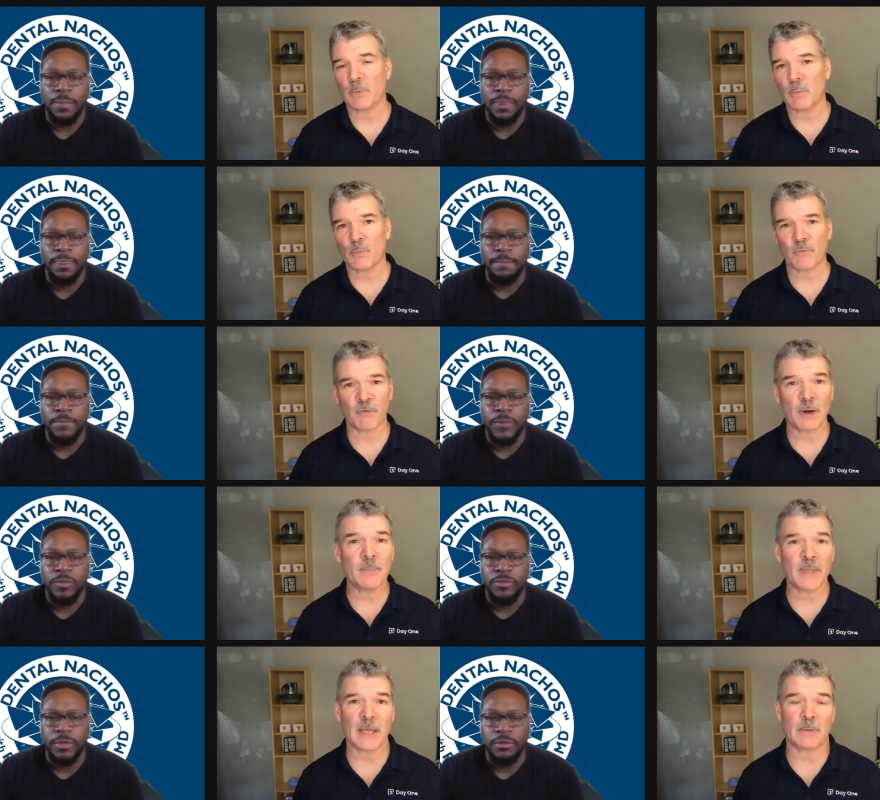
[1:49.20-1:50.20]

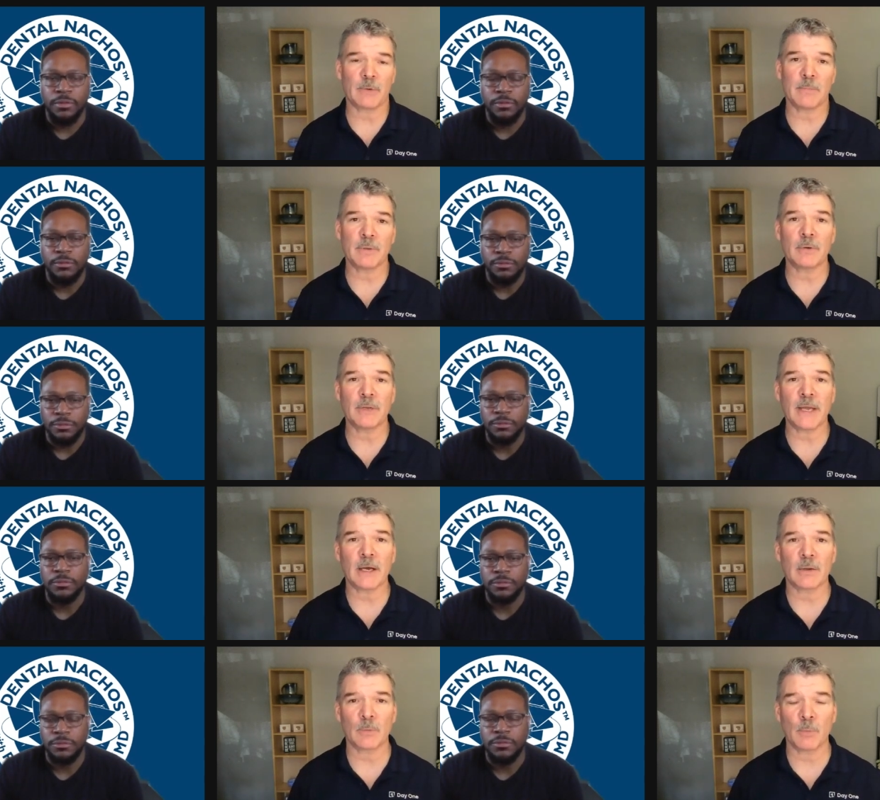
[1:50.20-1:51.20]
Speaker 1: from that we build
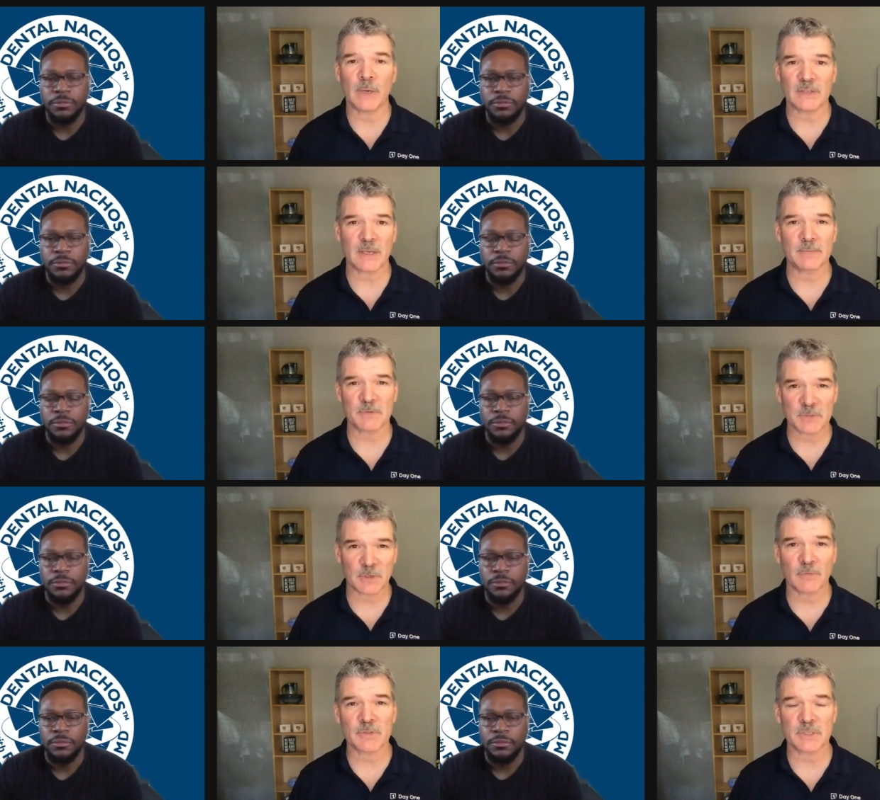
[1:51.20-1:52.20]
out what types of
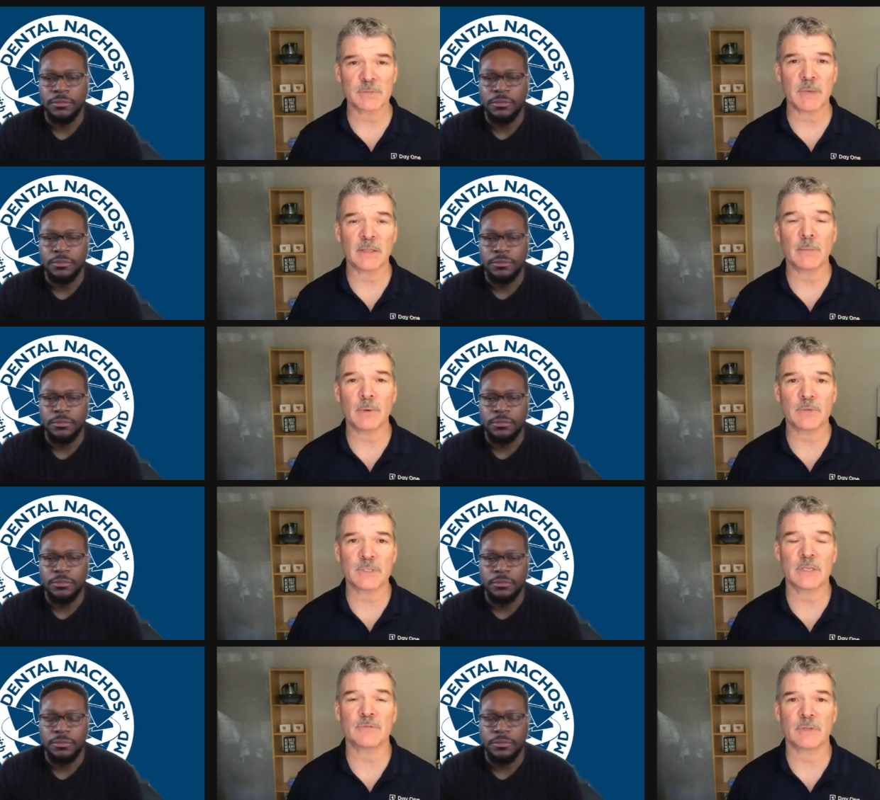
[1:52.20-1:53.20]
services make the most
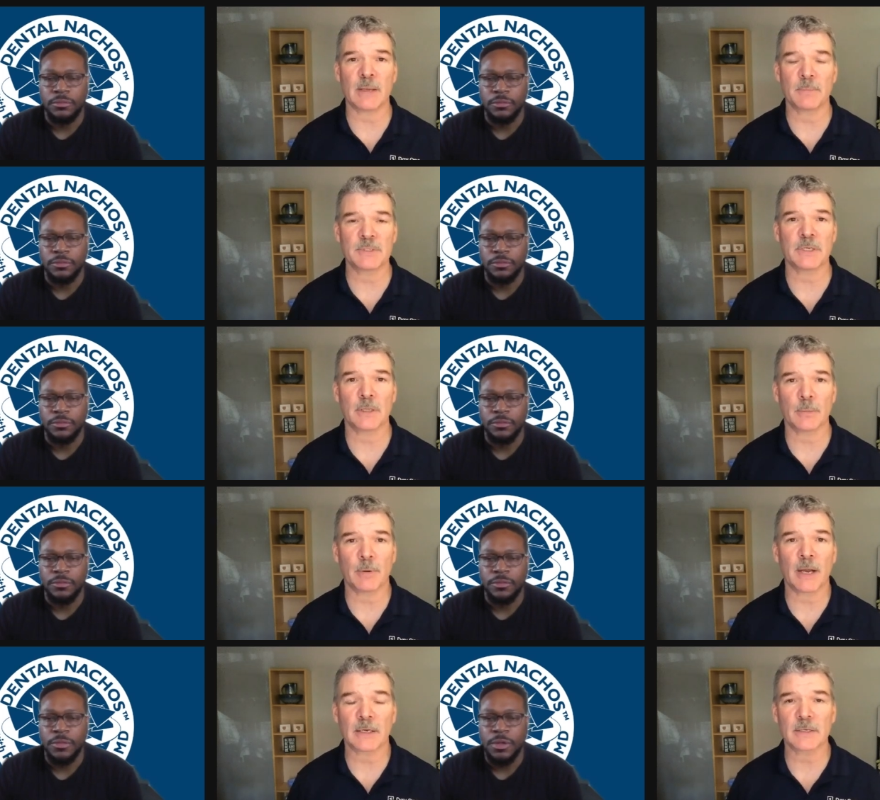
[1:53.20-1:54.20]
sense for that particular
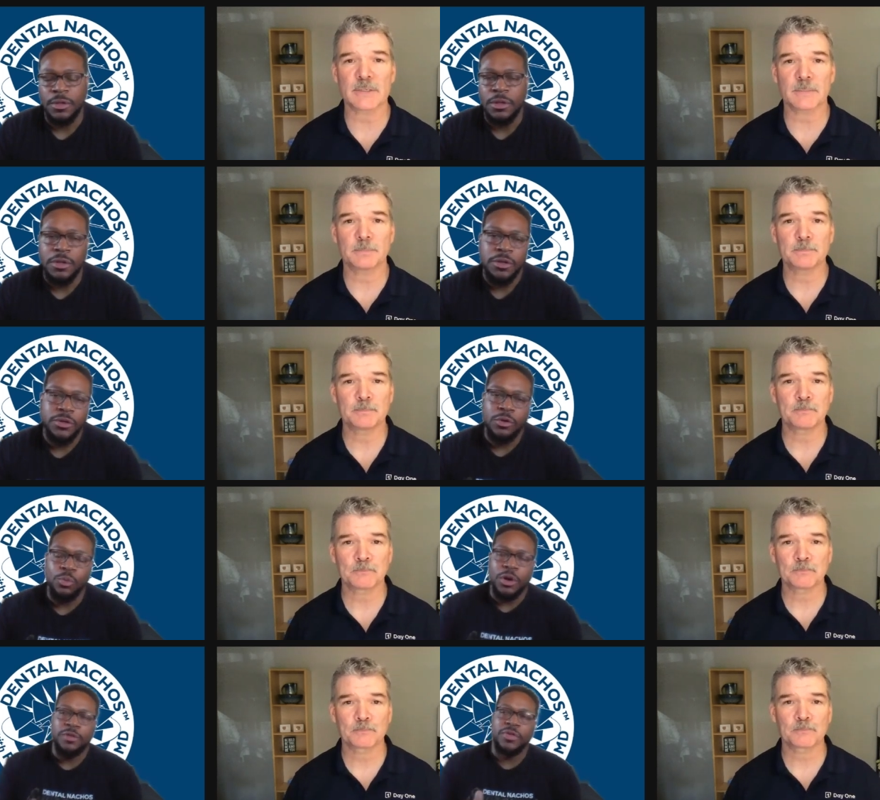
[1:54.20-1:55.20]
practice.
Speaker 2: You know,
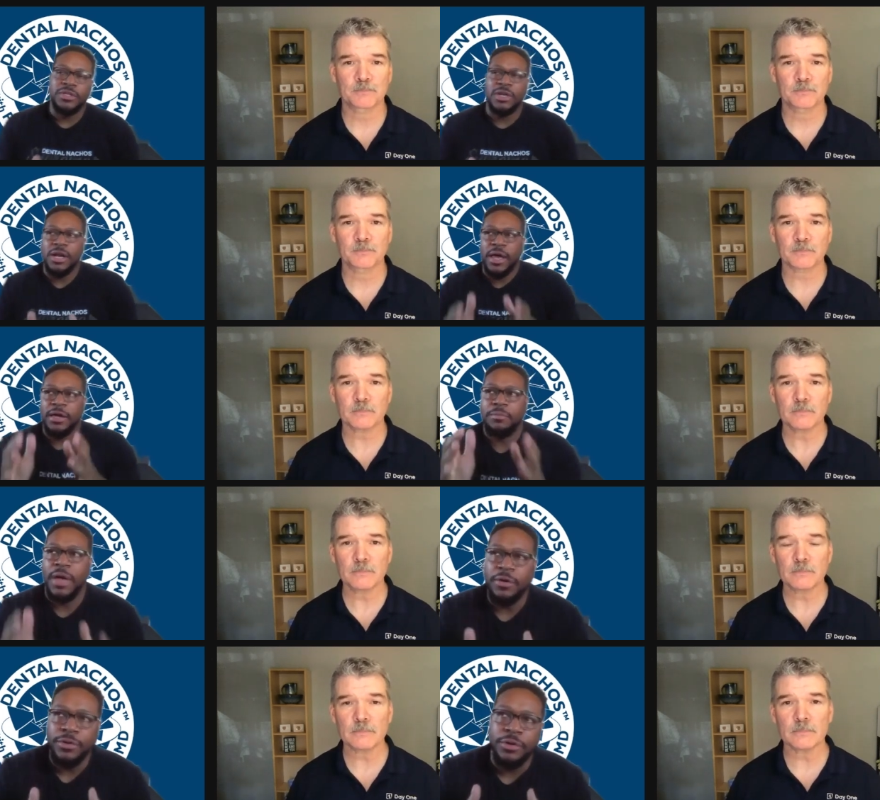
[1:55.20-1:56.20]
one of the things that I like
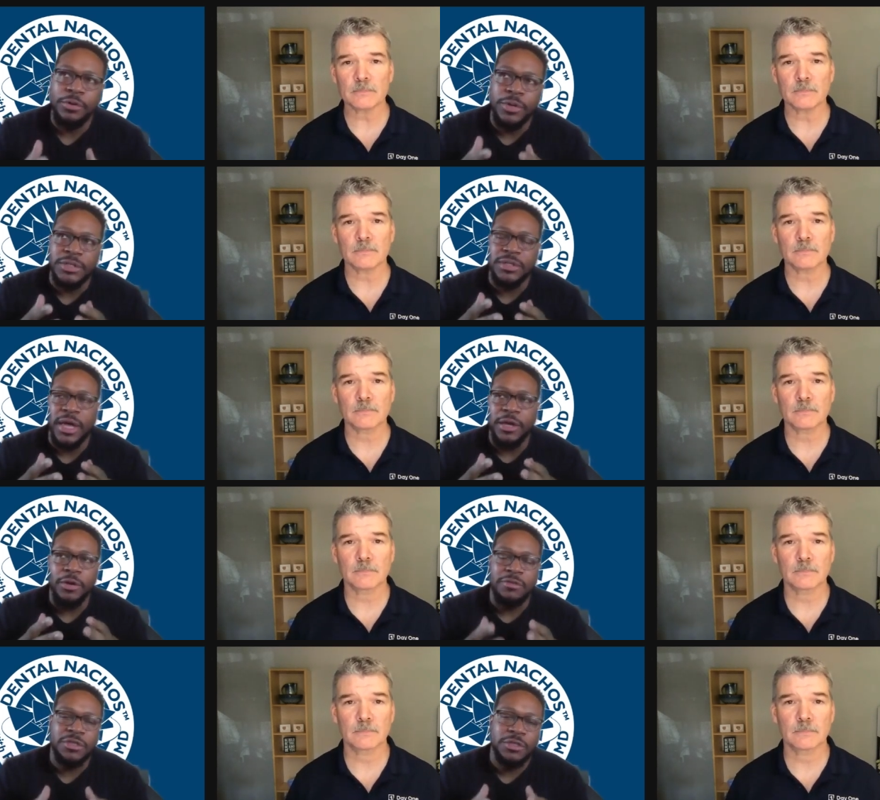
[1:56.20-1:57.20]
about you is that you
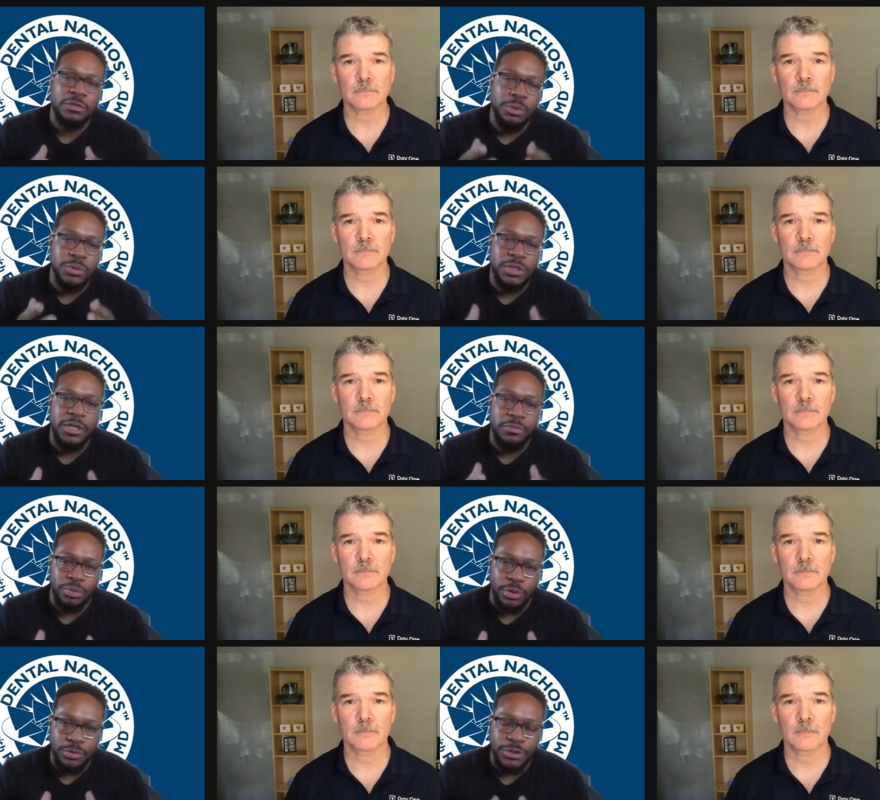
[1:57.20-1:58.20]
have such a boutique
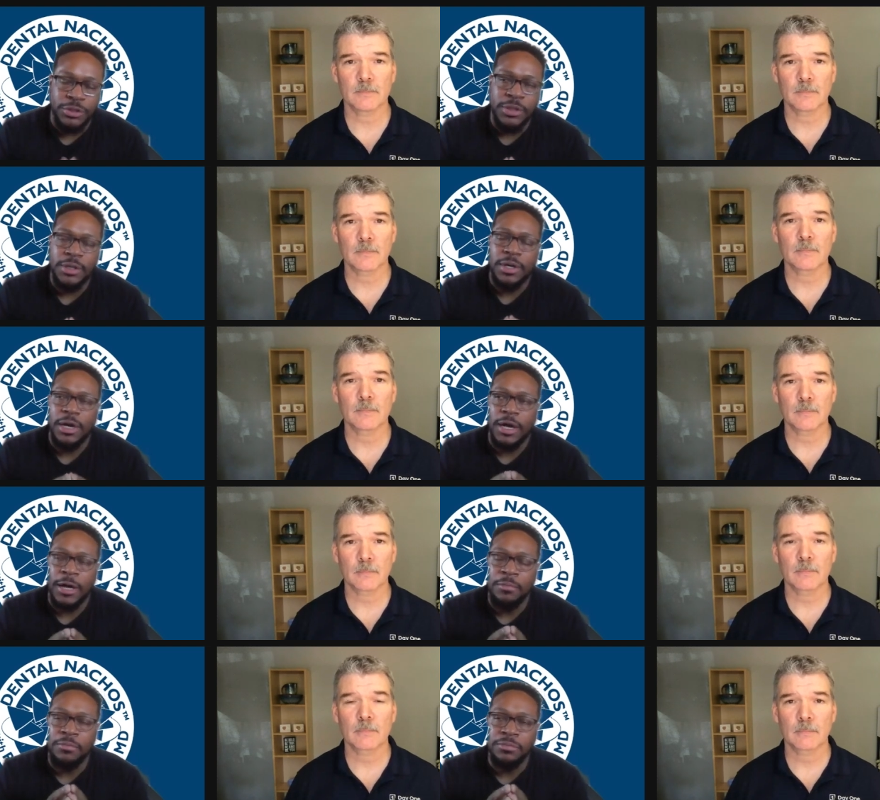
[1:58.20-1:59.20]
approach
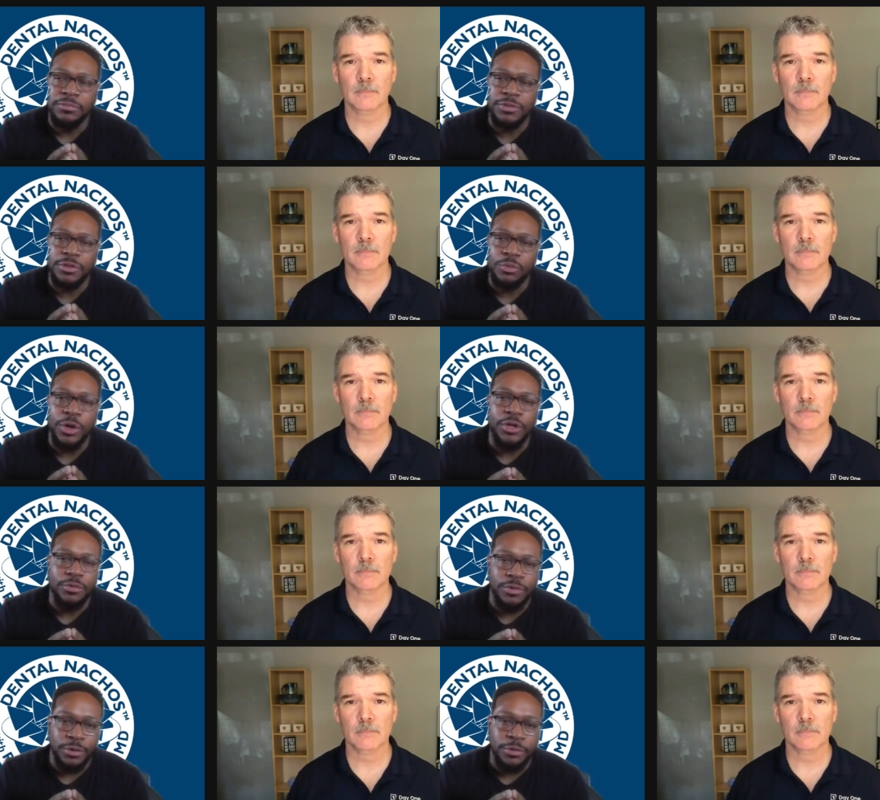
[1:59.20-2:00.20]
um, to what
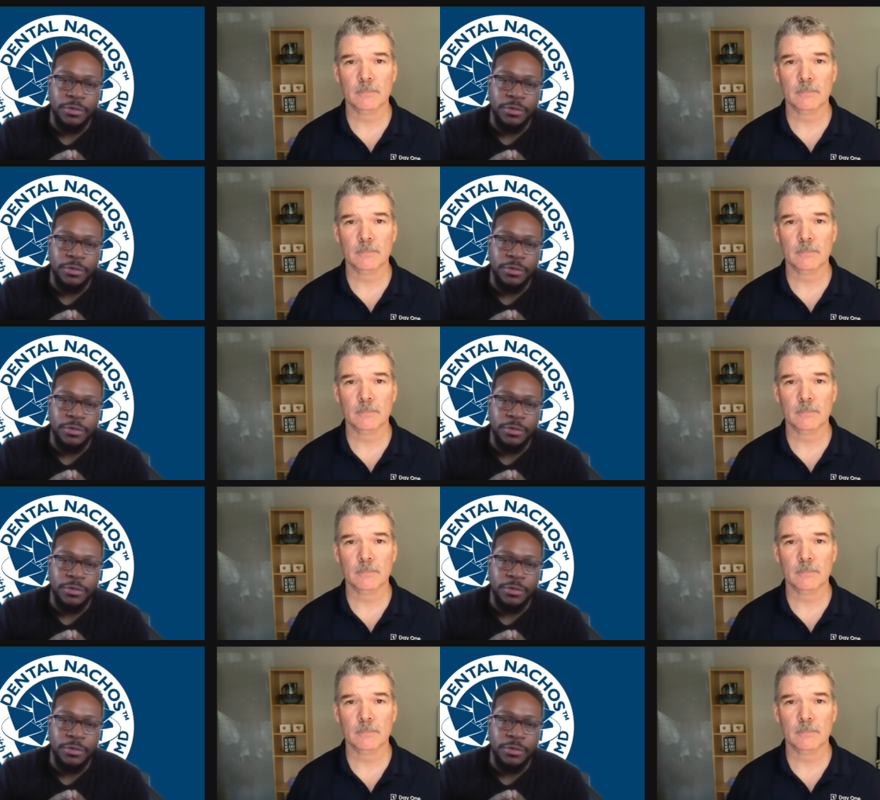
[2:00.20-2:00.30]
you do.